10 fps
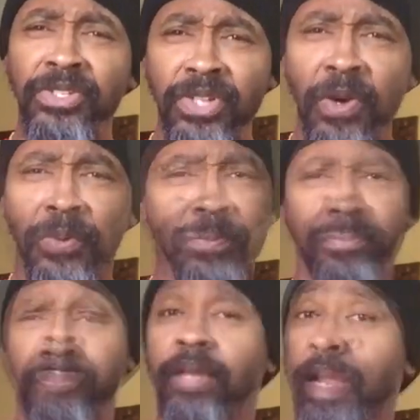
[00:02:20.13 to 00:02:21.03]
So
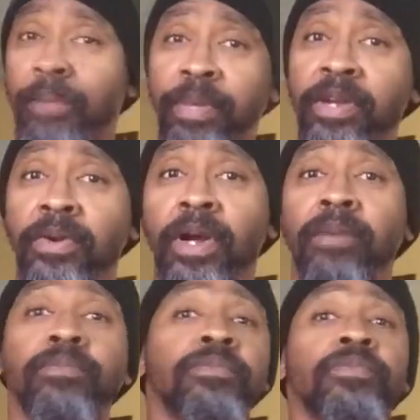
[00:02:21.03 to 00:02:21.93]
I pick her
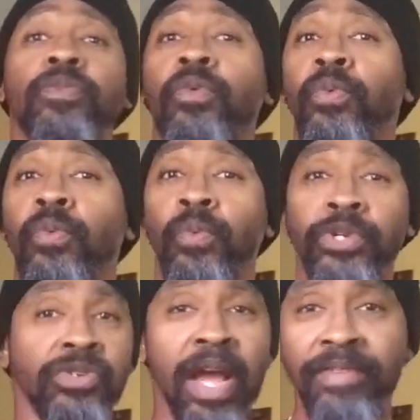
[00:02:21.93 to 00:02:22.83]
up.
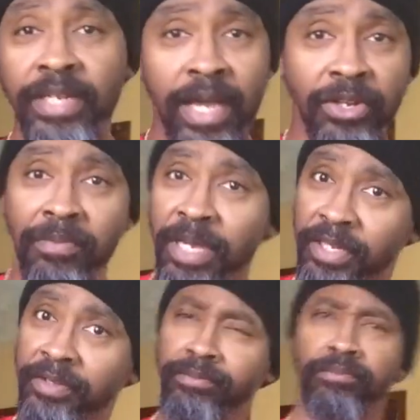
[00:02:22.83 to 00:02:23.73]
We're driving down to
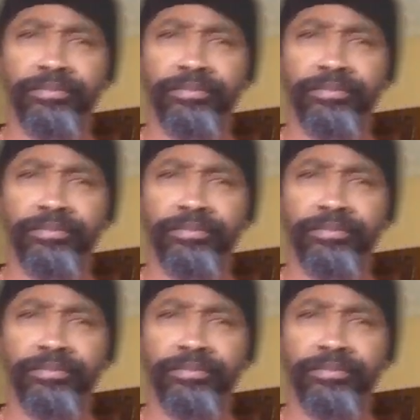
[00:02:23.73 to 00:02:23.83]
Macon.